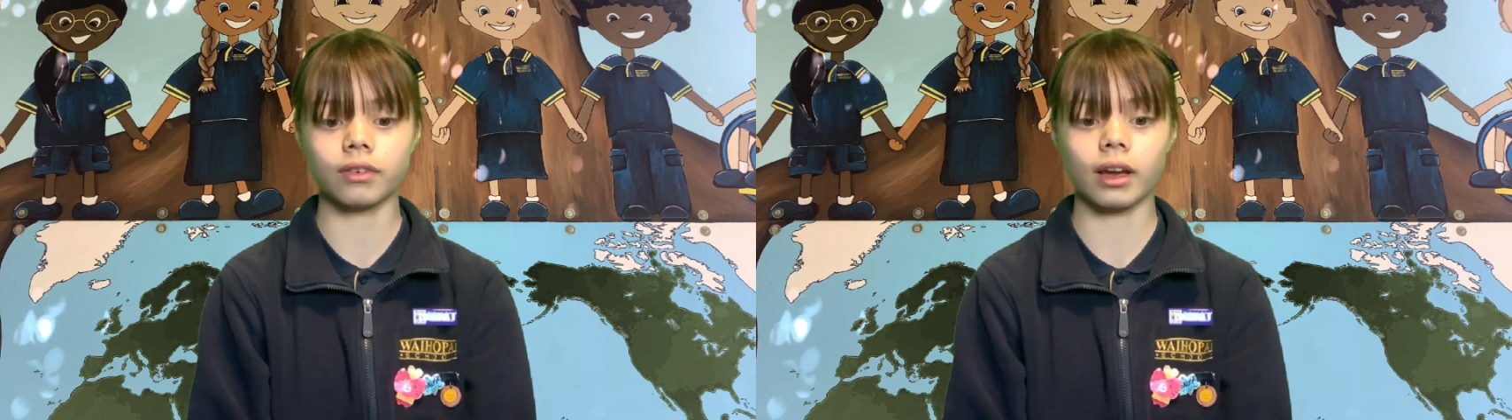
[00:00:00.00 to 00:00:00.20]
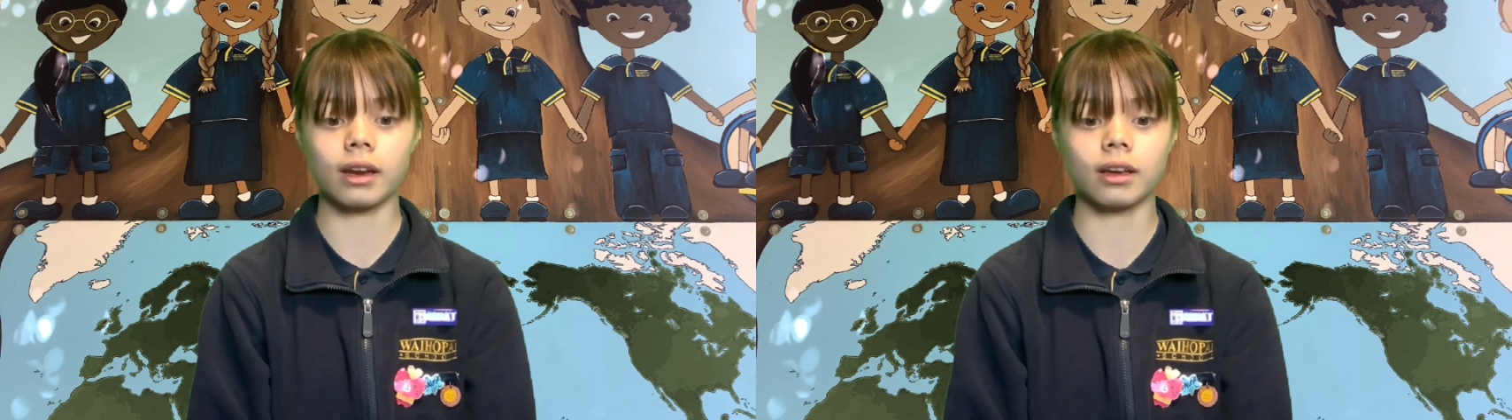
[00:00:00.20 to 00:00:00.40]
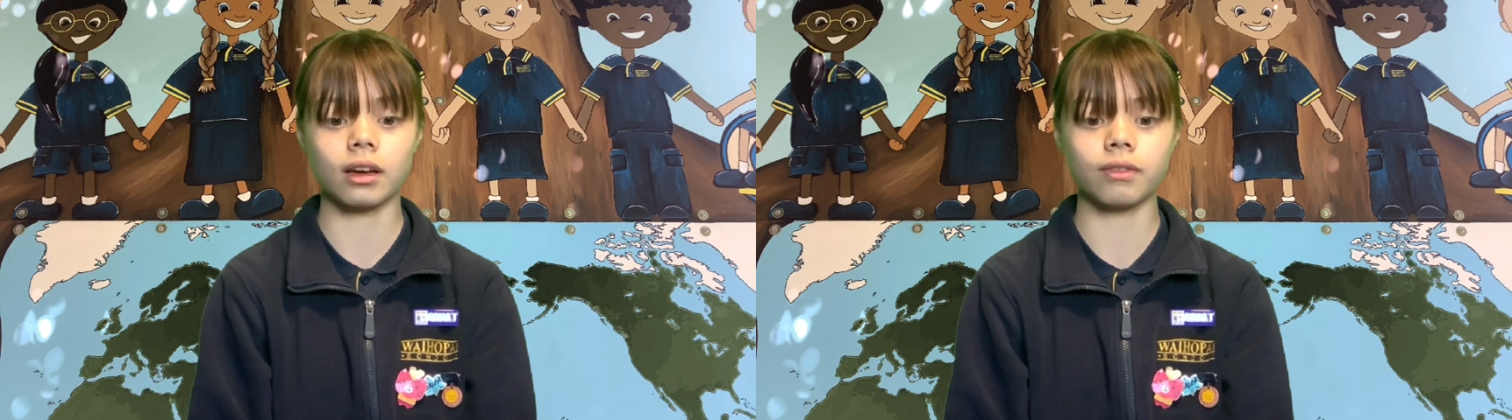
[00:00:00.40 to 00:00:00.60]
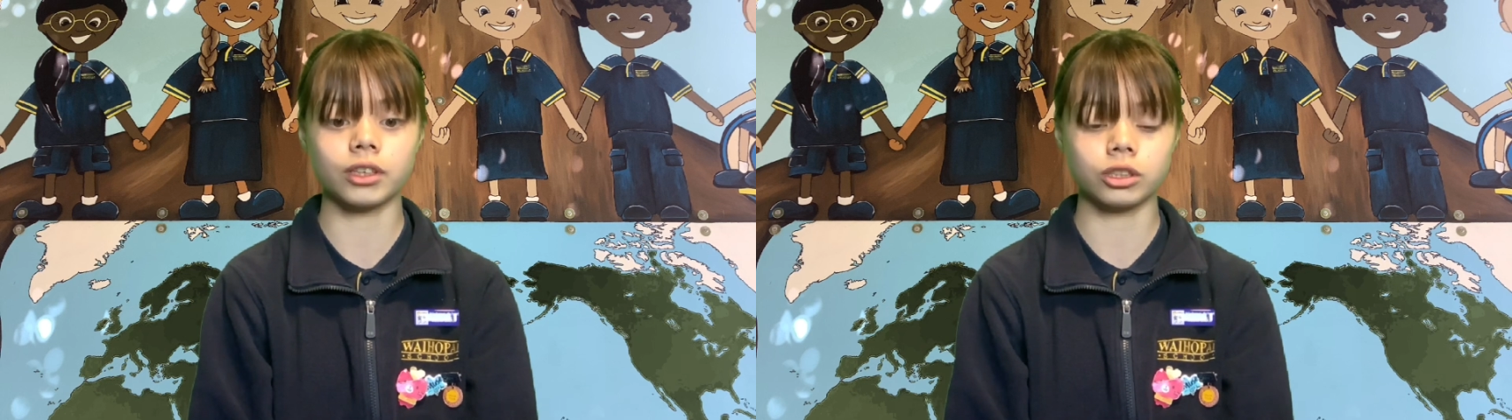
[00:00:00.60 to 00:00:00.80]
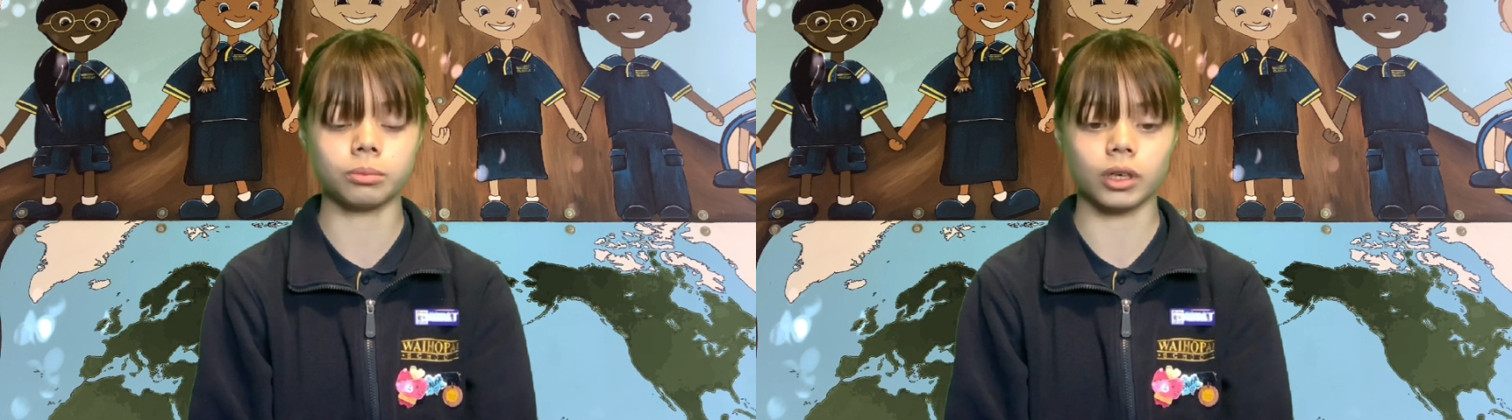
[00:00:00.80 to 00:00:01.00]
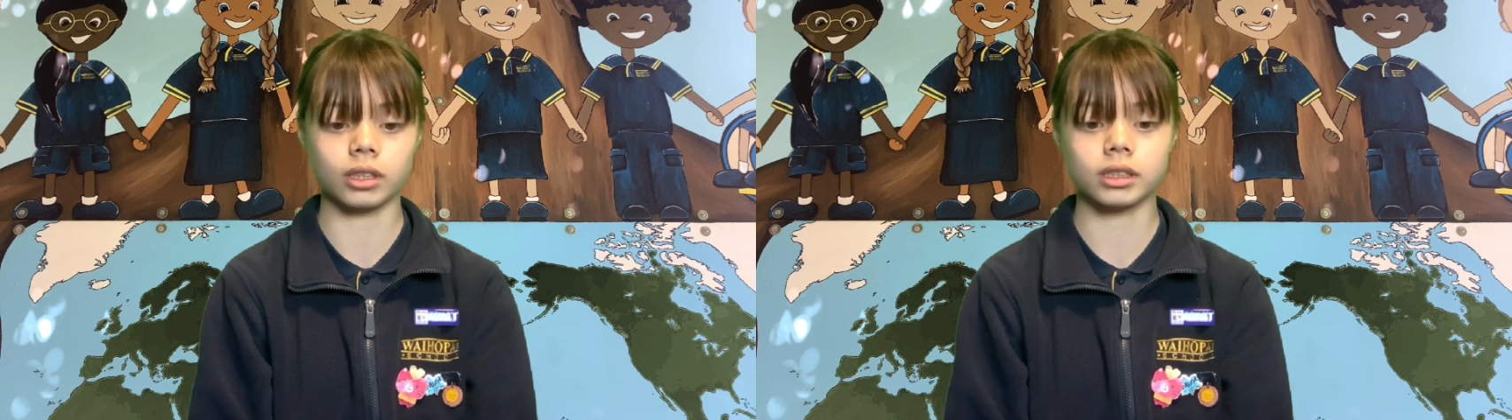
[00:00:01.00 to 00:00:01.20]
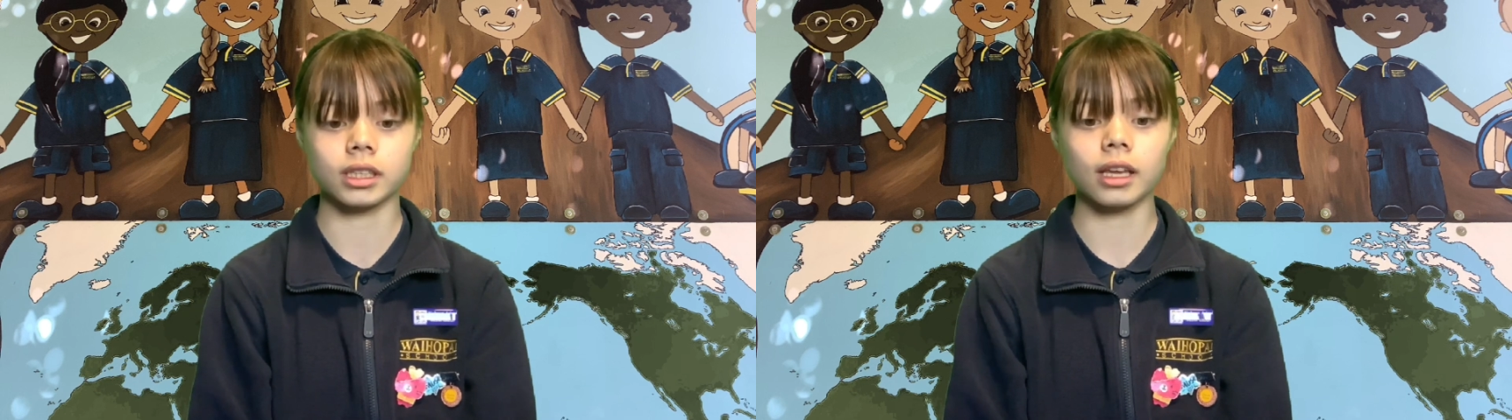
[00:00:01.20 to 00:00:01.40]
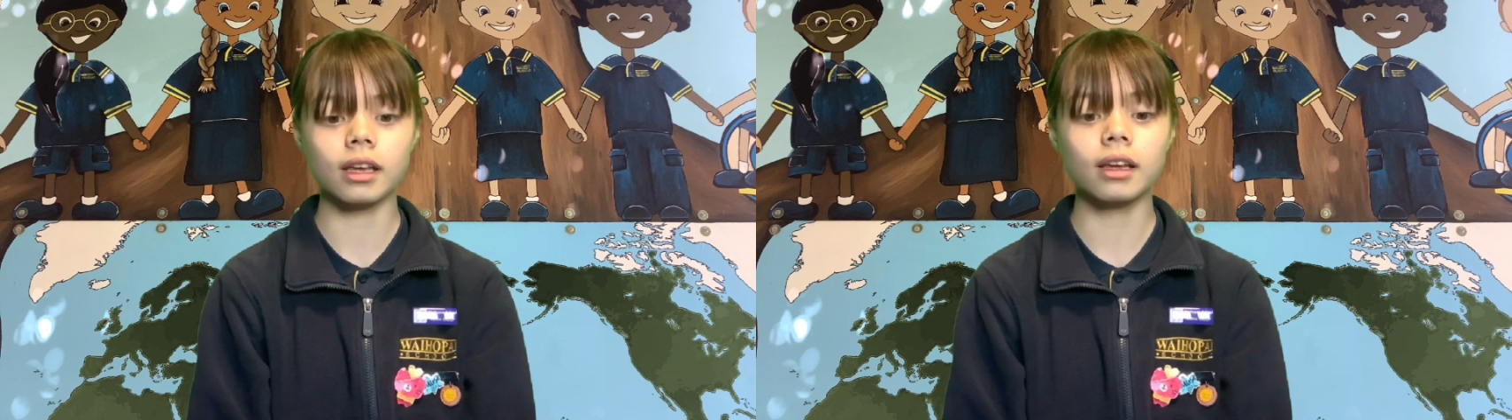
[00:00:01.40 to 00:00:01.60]
for any overdue books.
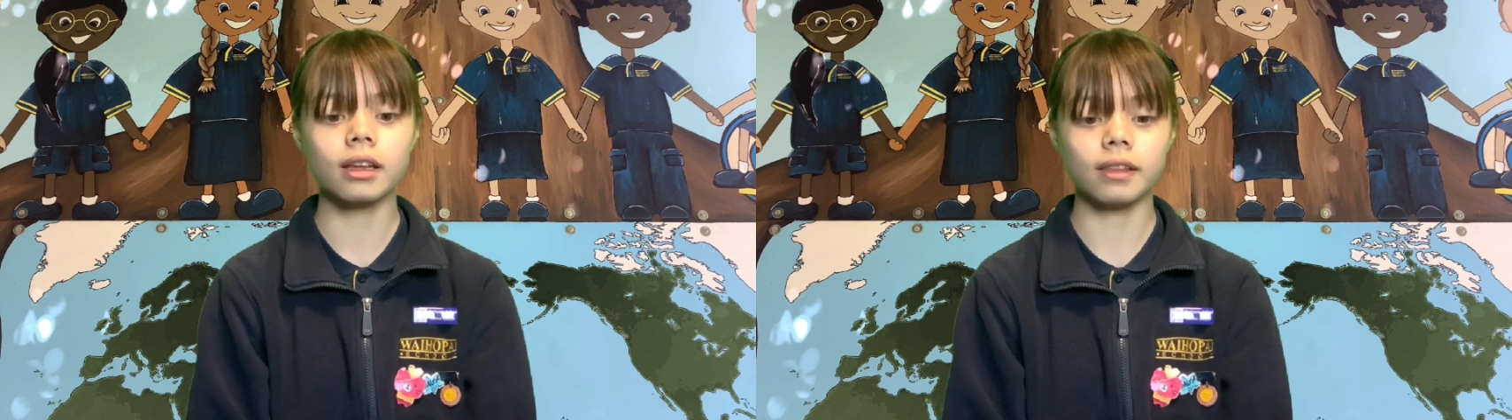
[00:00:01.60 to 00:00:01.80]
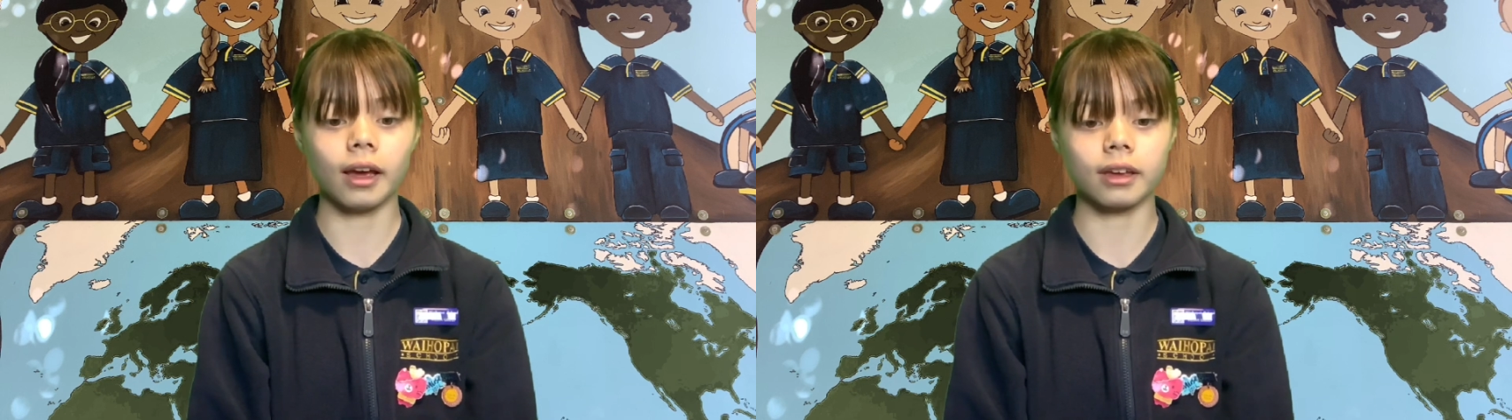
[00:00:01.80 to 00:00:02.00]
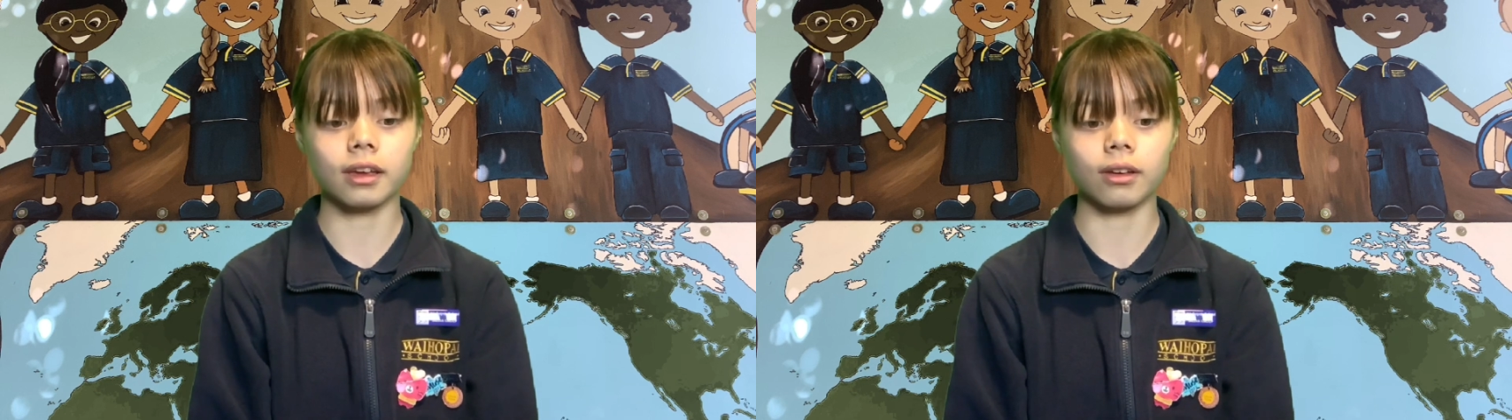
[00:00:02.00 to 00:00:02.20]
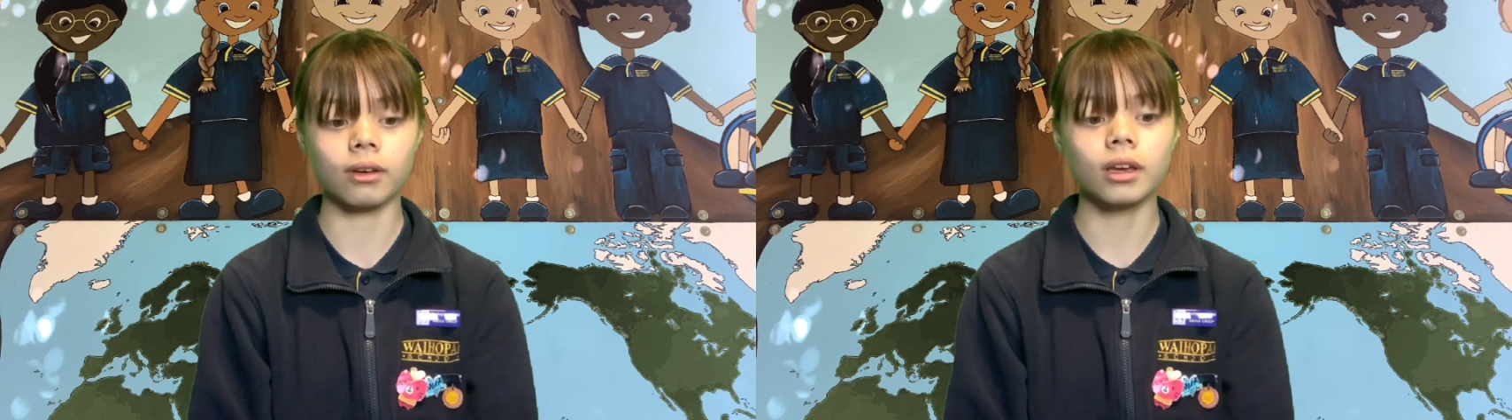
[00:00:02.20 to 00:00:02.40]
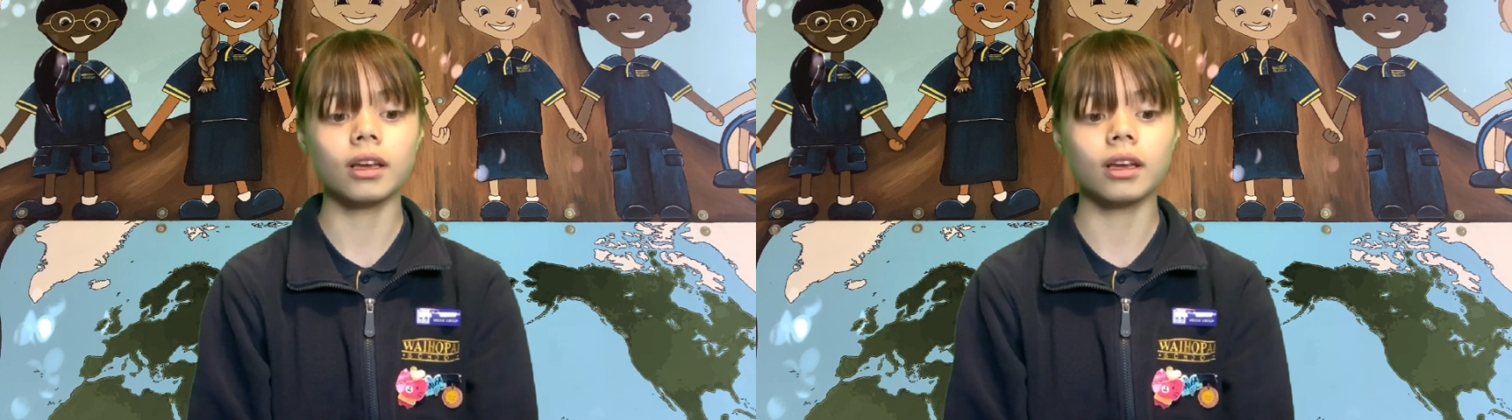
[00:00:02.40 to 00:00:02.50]
Thank you.